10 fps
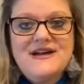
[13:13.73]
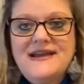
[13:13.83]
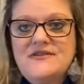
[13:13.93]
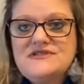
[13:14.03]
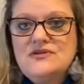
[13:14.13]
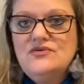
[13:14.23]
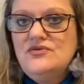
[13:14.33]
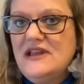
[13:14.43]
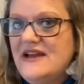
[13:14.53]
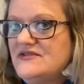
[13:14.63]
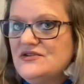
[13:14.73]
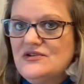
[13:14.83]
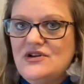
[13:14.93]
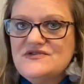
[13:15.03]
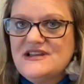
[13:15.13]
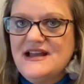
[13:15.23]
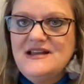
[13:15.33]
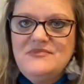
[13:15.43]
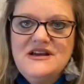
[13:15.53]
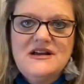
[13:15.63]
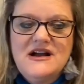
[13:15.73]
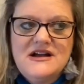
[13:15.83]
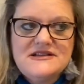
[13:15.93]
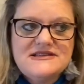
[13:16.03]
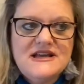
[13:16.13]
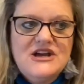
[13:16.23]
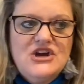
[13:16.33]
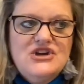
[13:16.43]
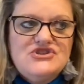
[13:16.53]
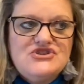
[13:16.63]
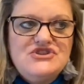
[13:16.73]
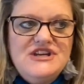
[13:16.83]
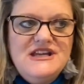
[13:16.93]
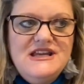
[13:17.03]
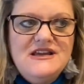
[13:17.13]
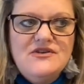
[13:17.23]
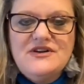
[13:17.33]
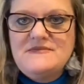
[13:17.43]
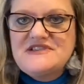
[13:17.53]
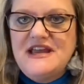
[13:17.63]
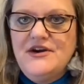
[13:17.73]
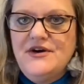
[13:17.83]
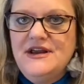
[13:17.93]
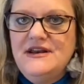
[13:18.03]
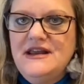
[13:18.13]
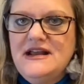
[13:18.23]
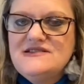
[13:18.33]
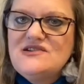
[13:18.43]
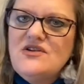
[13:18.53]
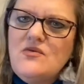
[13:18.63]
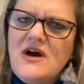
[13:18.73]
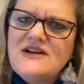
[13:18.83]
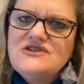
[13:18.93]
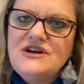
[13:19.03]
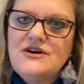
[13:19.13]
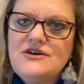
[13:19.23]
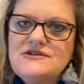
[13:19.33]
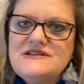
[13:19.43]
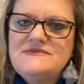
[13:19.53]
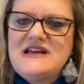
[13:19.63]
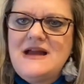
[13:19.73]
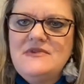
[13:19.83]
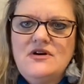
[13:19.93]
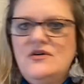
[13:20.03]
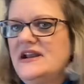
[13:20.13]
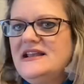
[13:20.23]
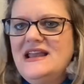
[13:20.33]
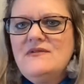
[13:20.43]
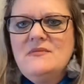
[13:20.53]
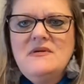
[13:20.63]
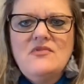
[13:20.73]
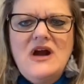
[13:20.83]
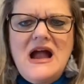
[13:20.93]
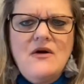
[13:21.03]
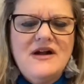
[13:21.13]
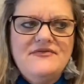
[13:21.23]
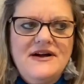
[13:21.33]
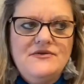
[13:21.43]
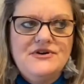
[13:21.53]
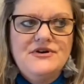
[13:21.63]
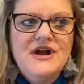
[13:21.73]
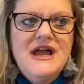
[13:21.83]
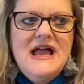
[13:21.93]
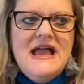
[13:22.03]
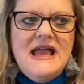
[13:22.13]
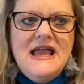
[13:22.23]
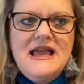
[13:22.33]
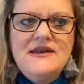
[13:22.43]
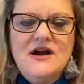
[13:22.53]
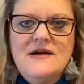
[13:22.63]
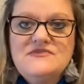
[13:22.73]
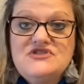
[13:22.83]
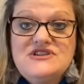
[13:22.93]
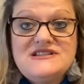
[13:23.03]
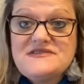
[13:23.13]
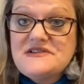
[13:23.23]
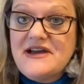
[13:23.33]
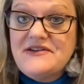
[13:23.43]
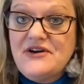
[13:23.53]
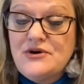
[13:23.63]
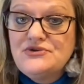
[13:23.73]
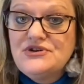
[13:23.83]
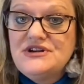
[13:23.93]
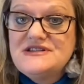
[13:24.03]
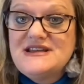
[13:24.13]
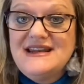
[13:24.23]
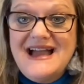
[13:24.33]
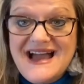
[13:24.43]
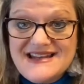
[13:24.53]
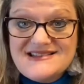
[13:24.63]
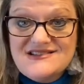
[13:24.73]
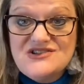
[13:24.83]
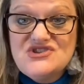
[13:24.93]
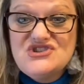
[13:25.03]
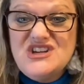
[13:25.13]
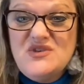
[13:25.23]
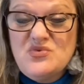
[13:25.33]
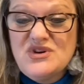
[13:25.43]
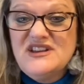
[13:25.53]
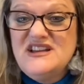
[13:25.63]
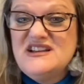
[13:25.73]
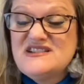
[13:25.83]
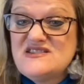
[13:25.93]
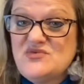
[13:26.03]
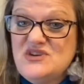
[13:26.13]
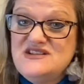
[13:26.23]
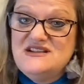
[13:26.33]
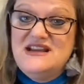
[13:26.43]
out to Lavender Clothesline, because her name's Karen, and I started watching her some time ago, and I can't remember how I found her. And she sells a lot of hard goods, and honestly, she really is the reason